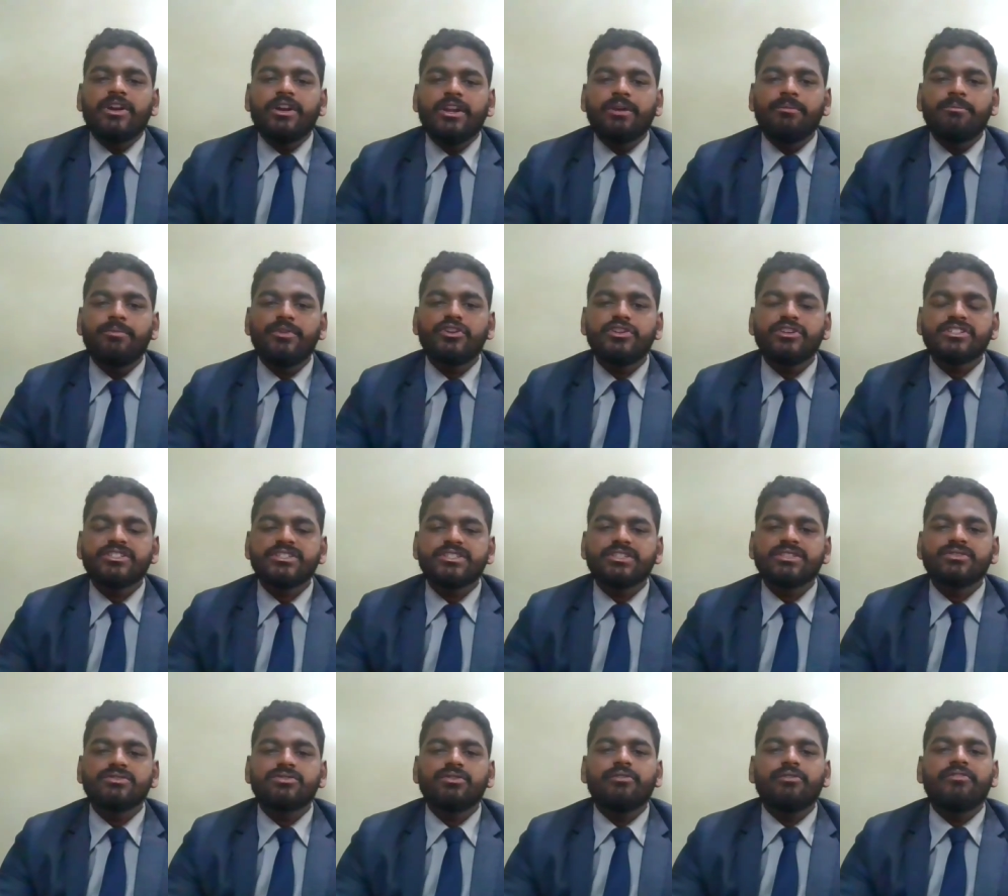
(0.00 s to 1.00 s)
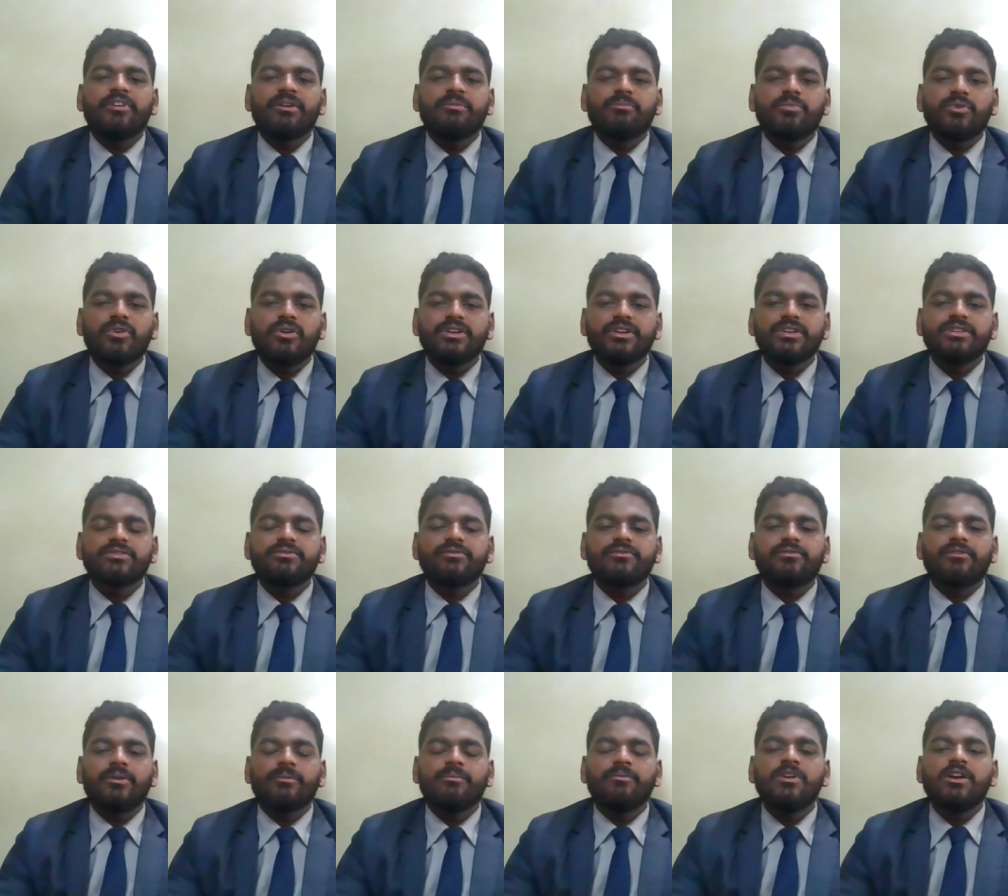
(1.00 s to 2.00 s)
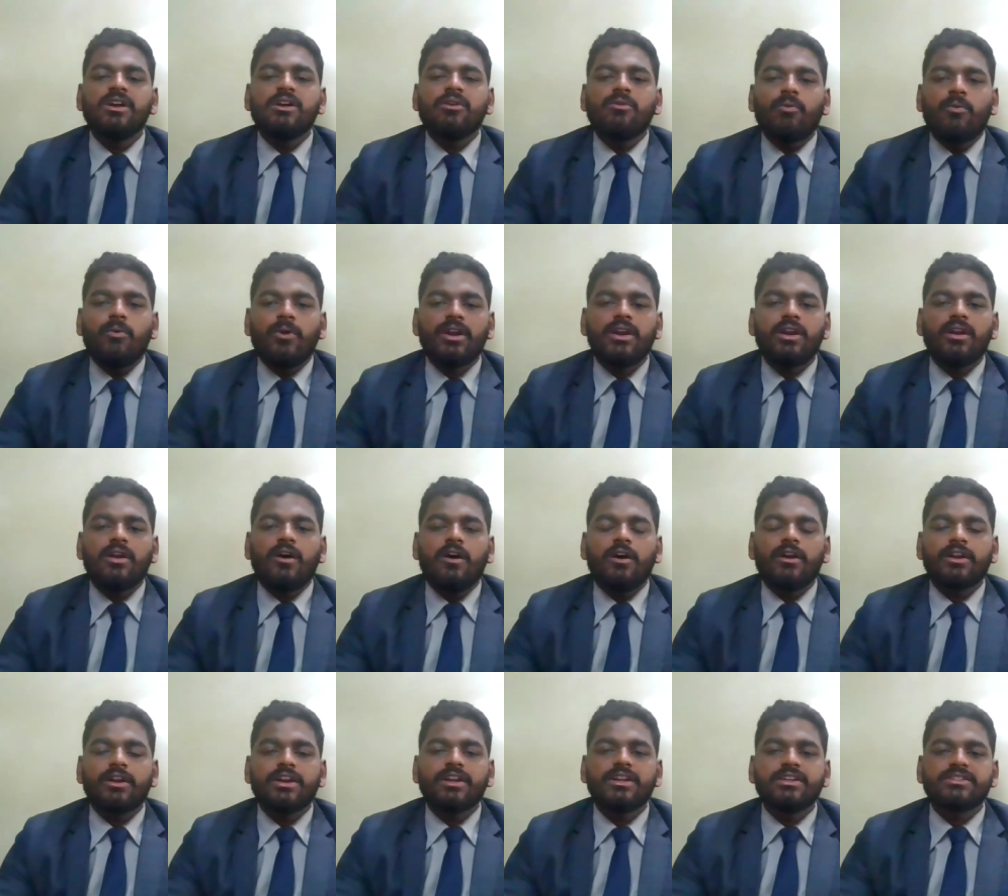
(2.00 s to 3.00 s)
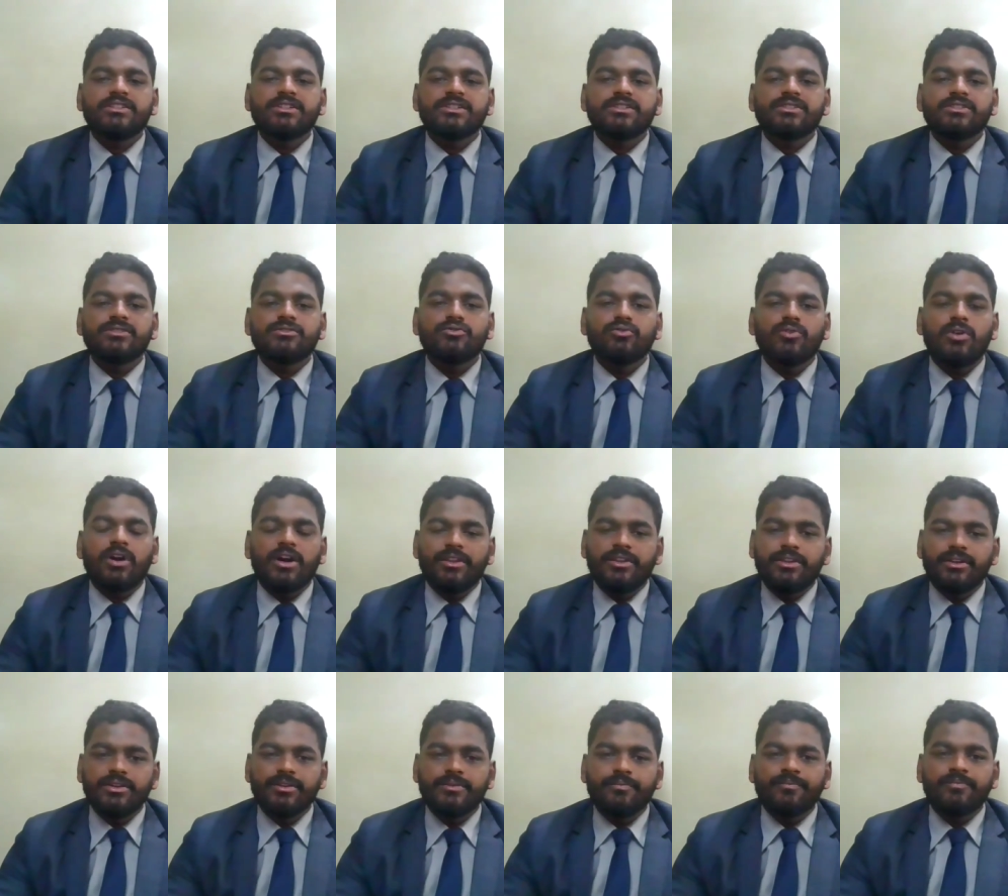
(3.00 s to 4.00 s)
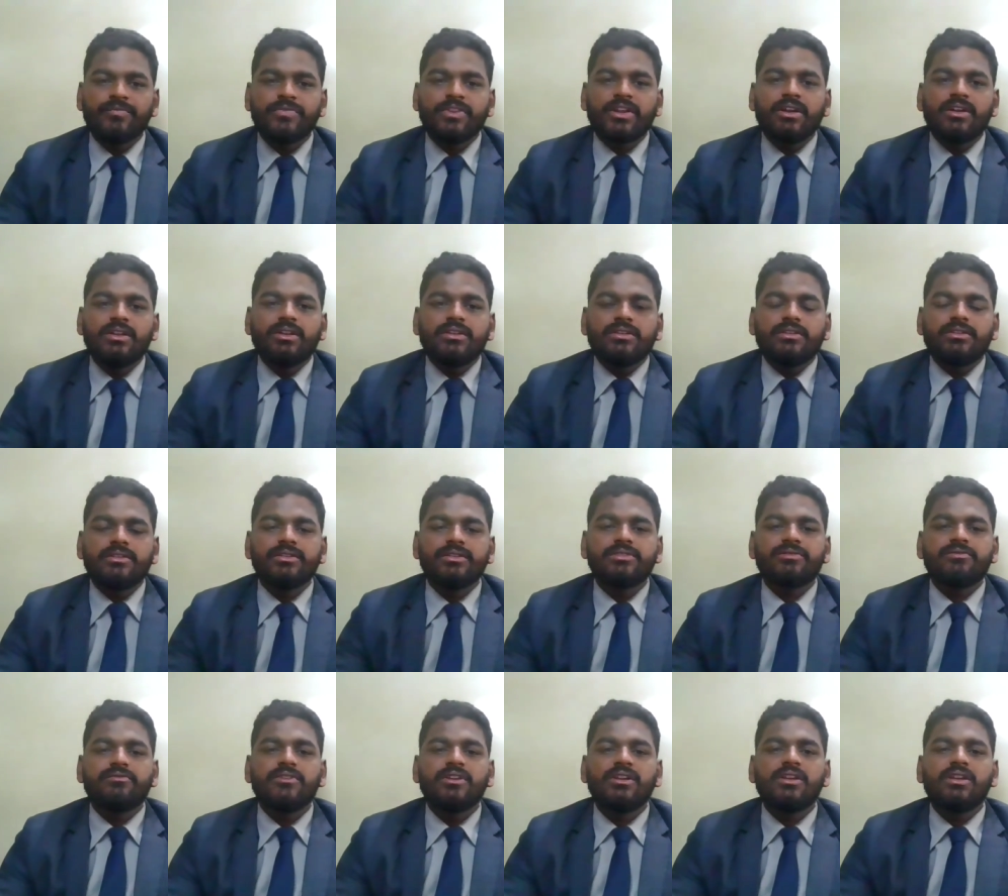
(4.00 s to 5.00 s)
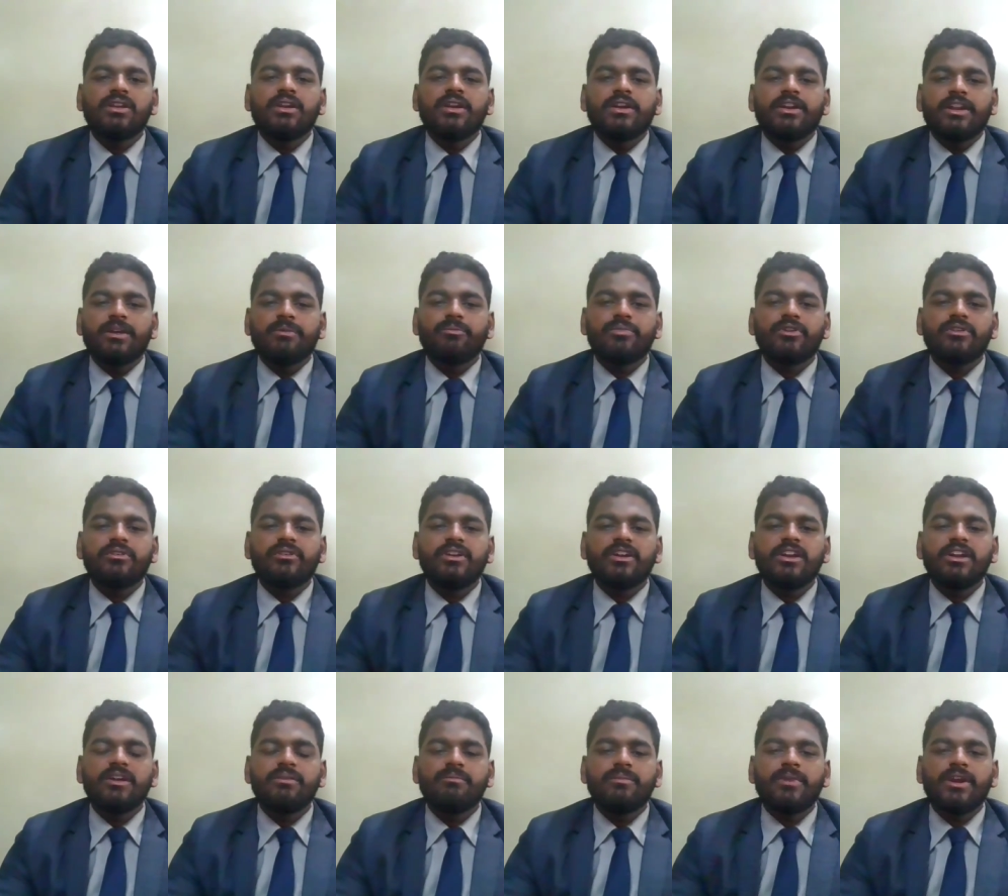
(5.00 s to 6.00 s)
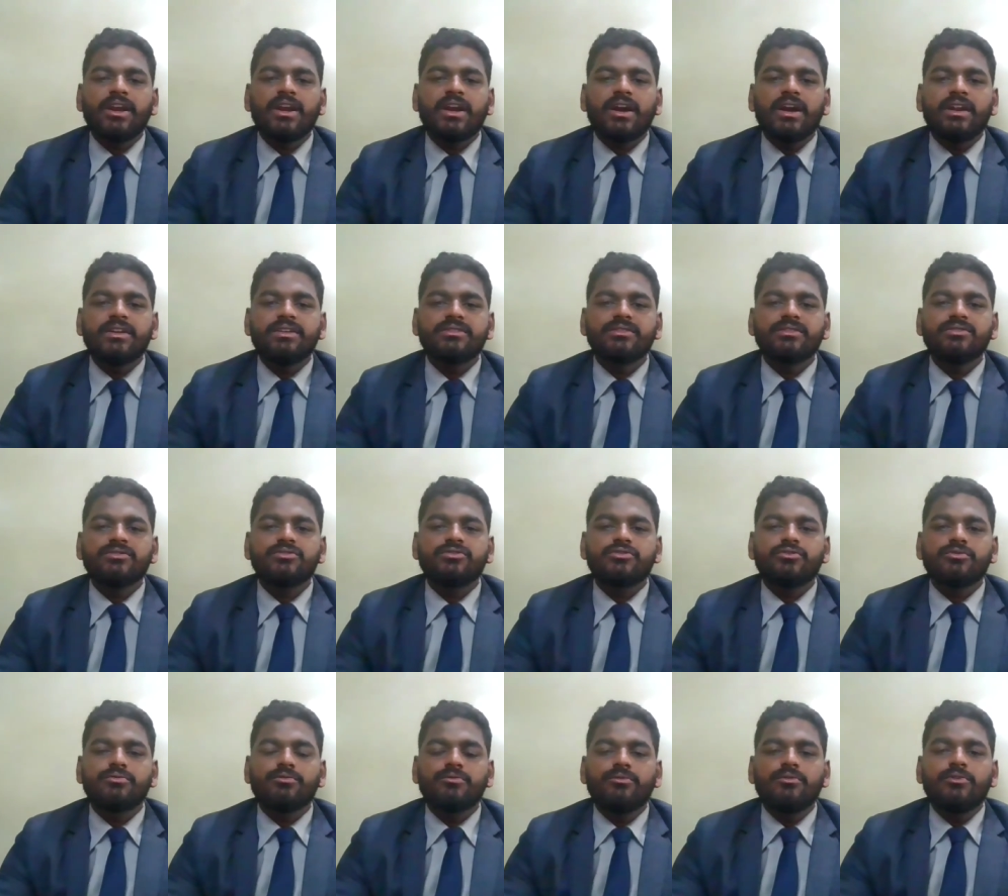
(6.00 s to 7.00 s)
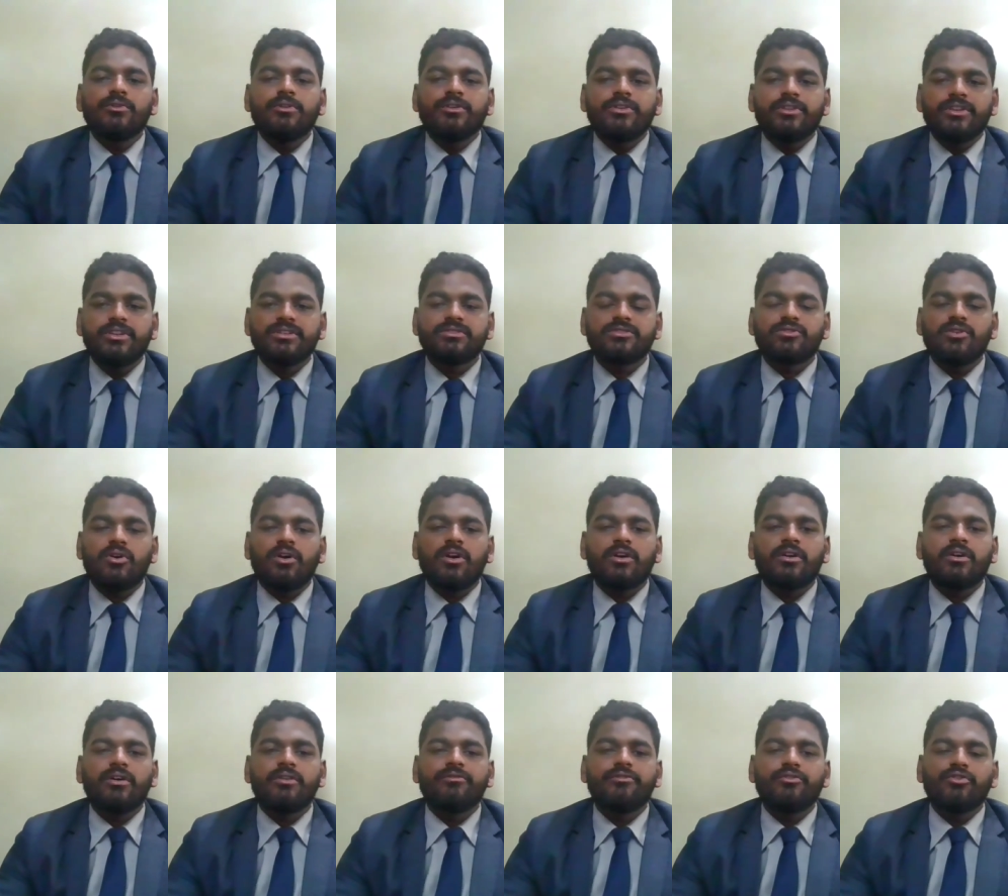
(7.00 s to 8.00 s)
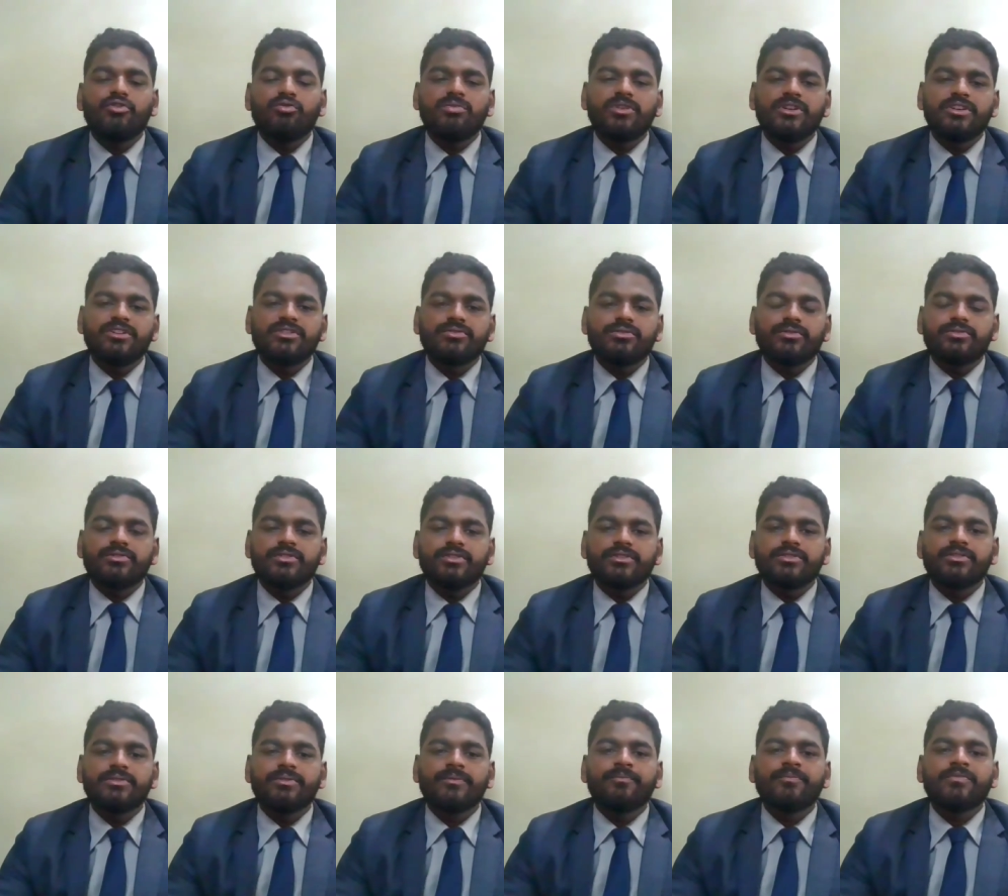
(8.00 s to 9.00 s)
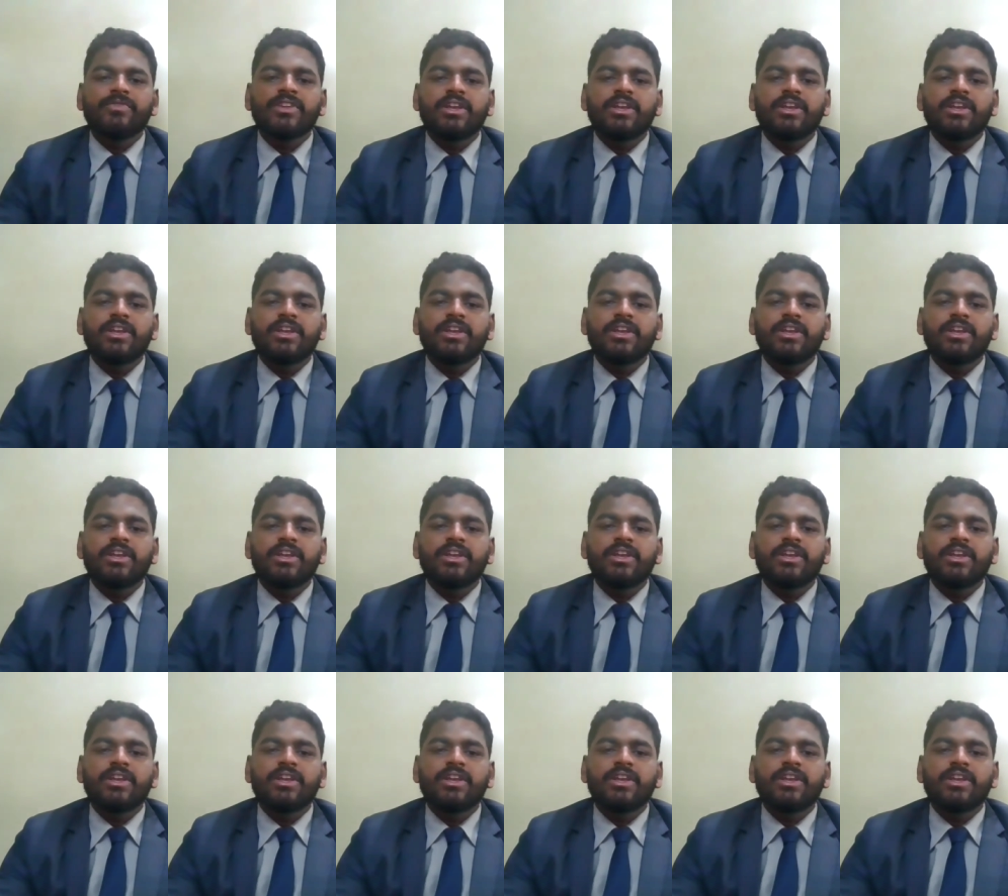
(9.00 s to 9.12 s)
deputations of employees from one organization to other. This will temporarily make additions to the stock of human resources.